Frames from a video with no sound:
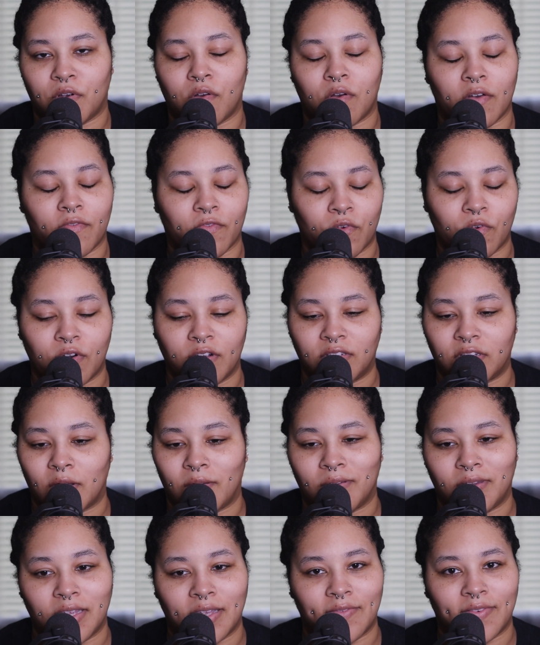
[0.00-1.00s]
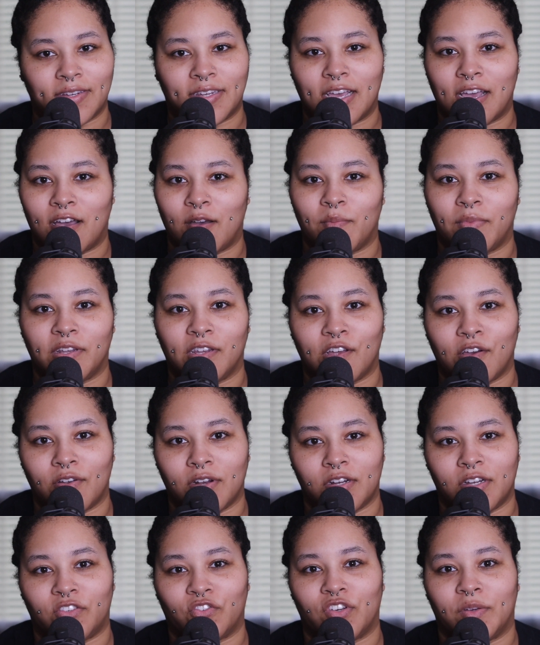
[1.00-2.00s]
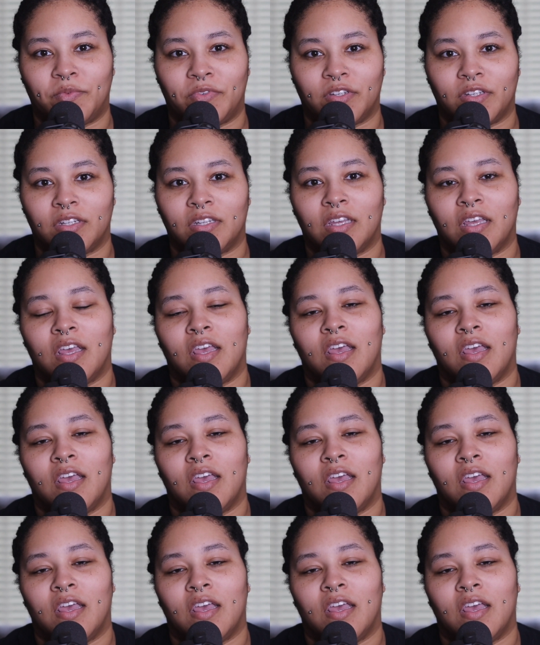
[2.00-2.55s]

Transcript: Of course, I will leave it down below in the description.